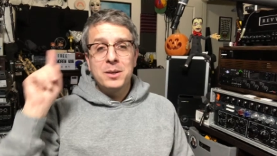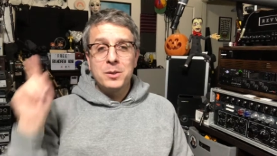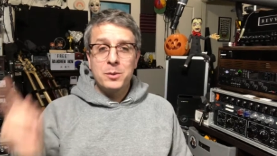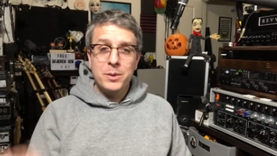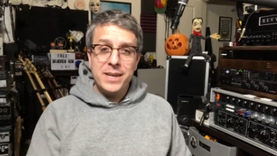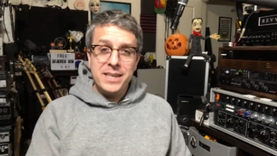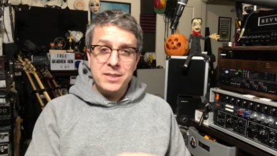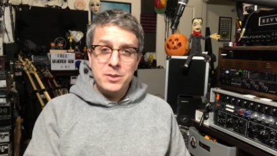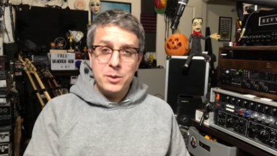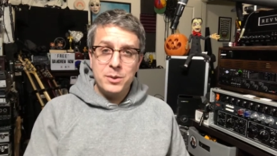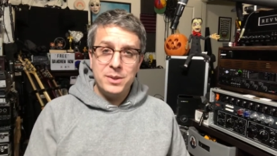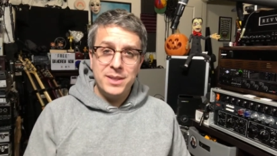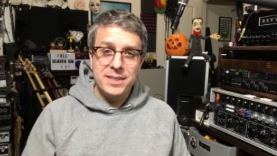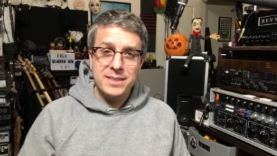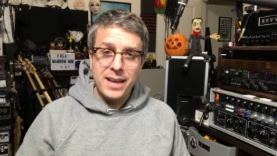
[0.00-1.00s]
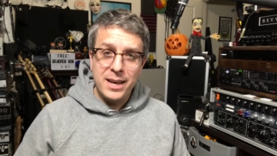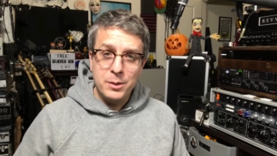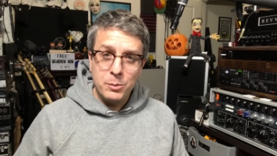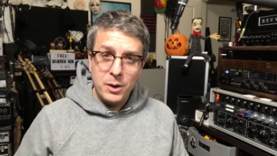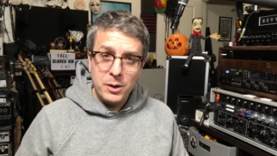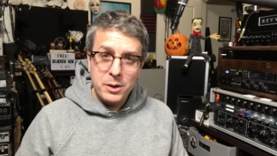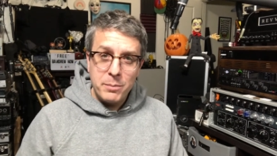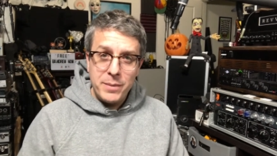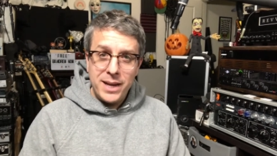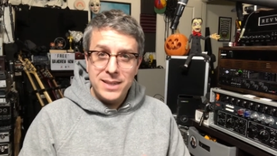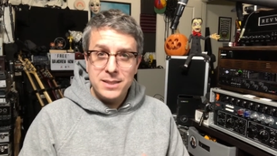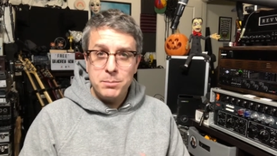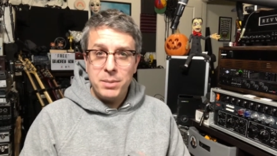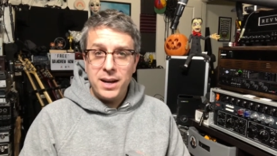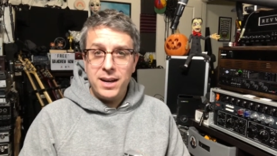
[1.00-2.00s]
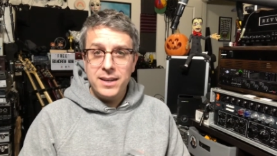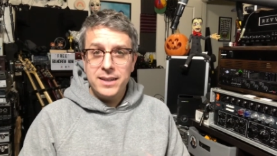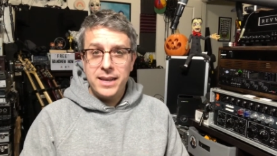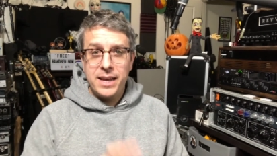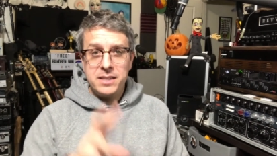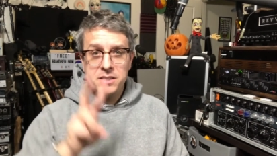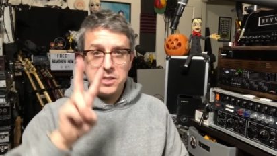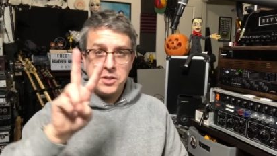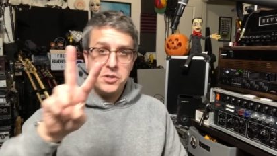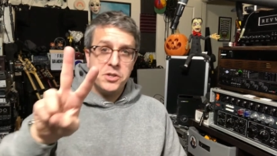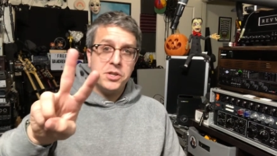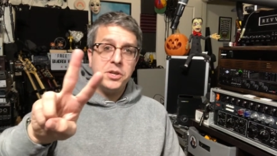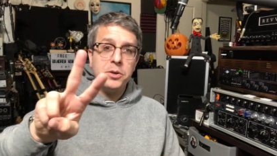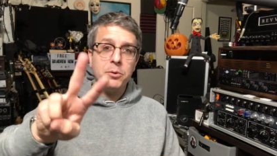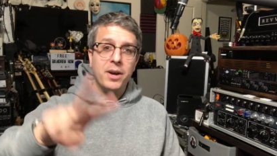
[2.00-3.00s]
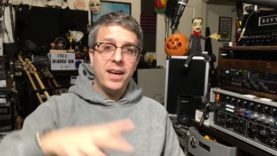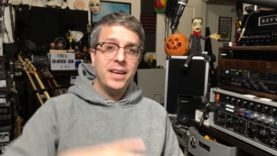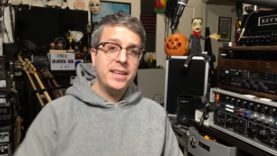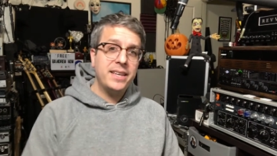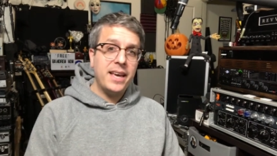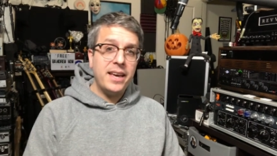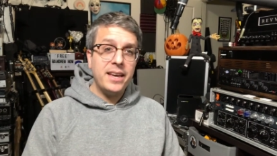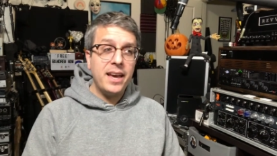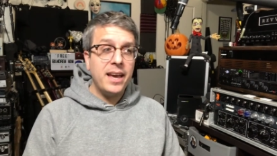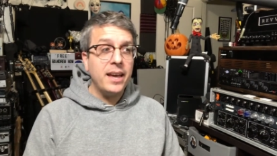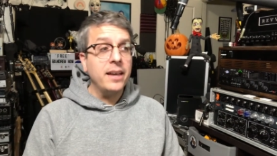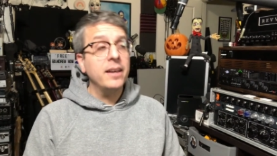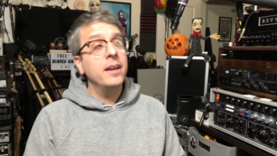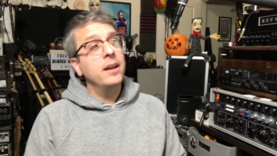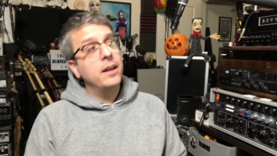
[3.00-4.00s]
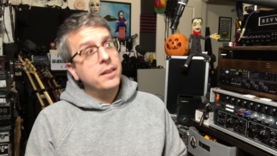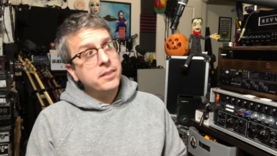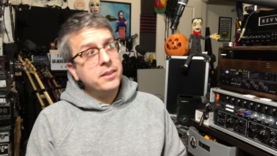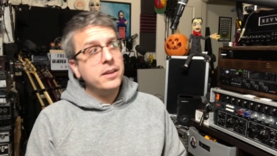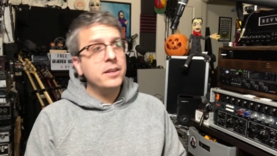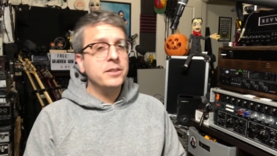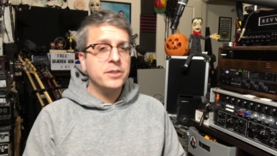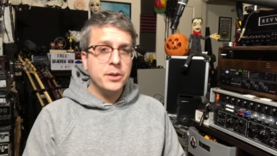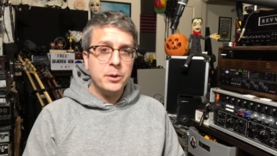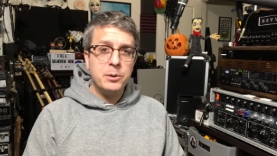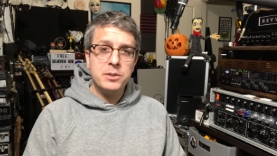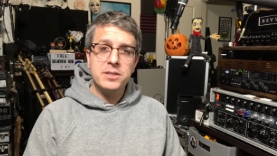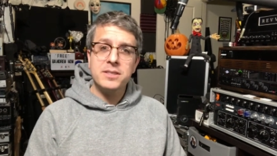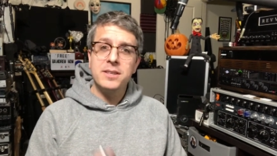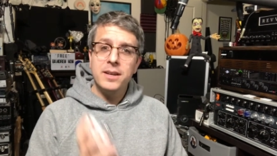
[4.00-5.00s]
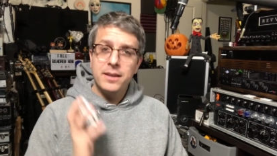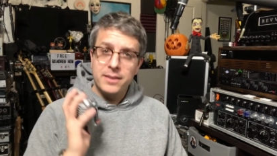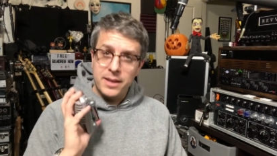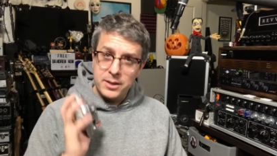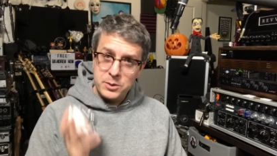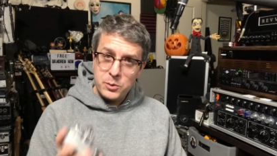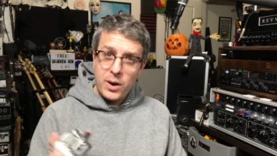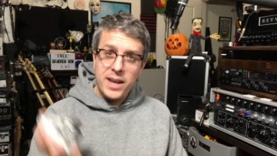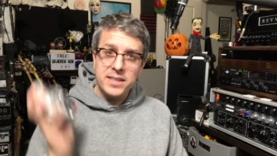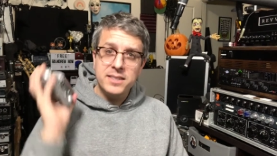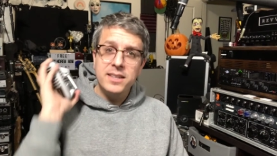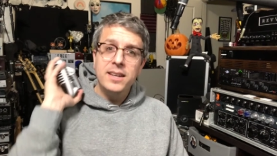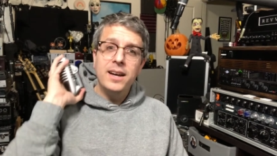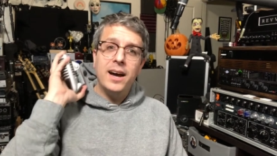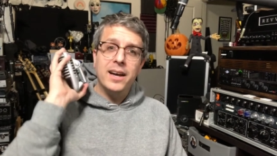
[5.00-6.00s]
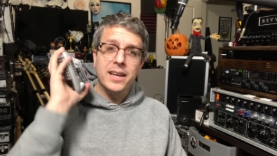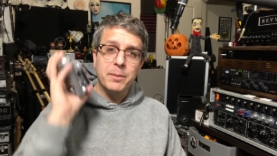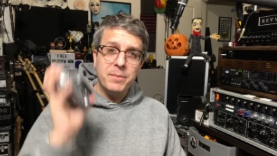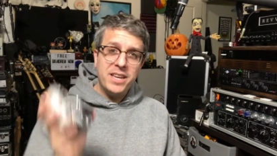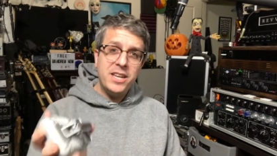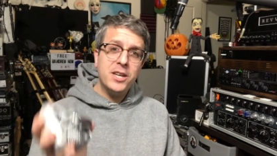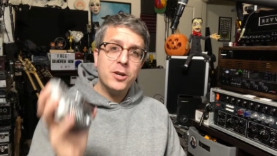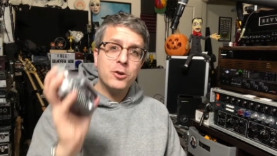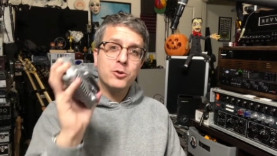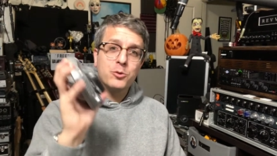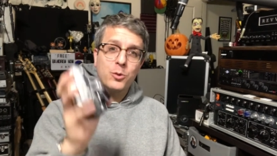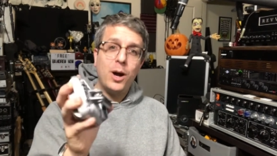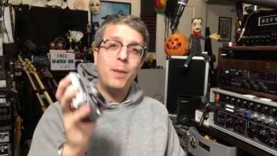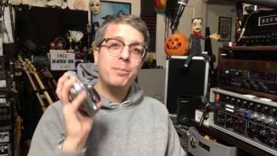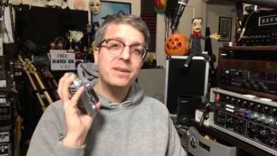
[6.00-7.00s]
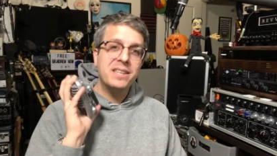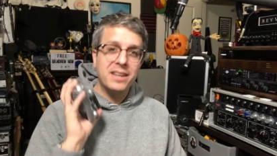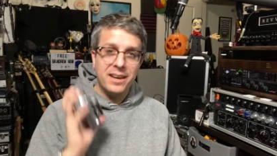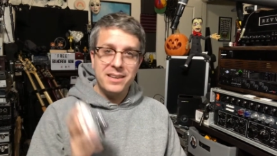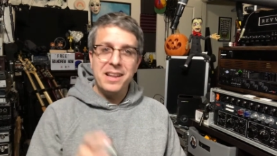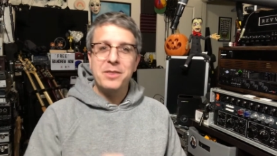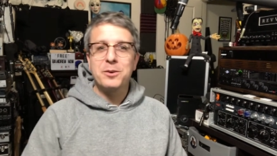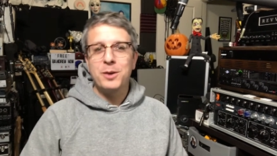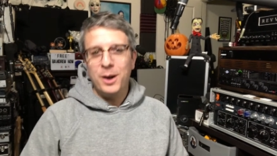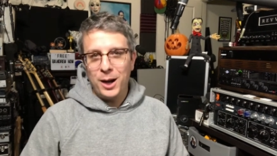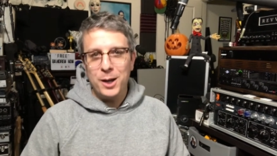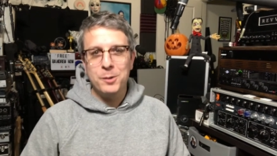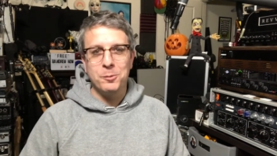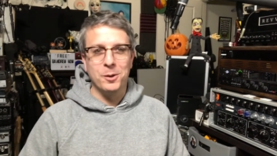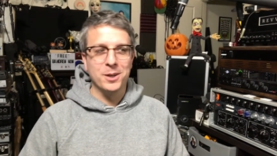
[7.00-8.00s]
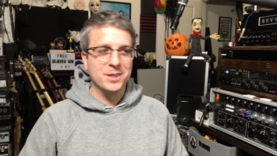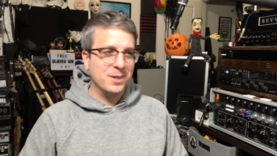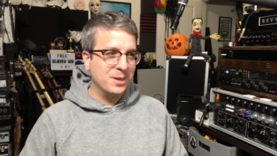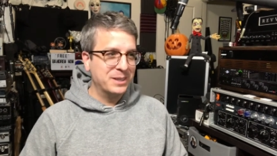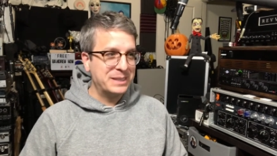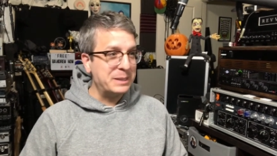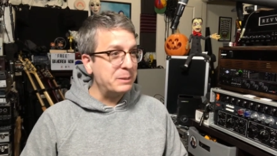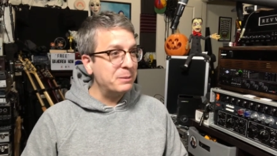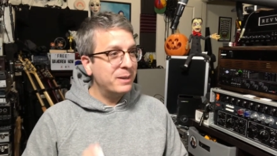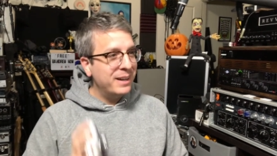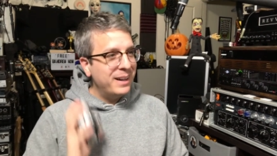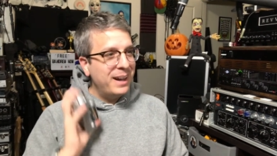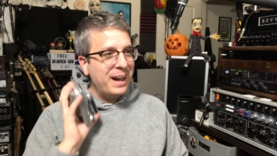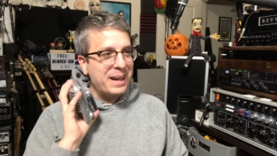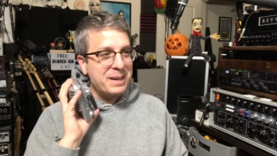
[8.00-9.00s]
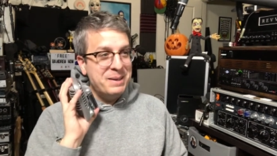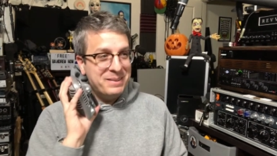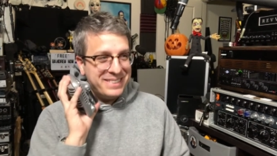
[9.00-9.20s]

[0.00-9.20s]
Greetings, Earthlings, and welcome back to Podcastage 2, aka The Deuce. That is right, I am here dropping another hot one on you. I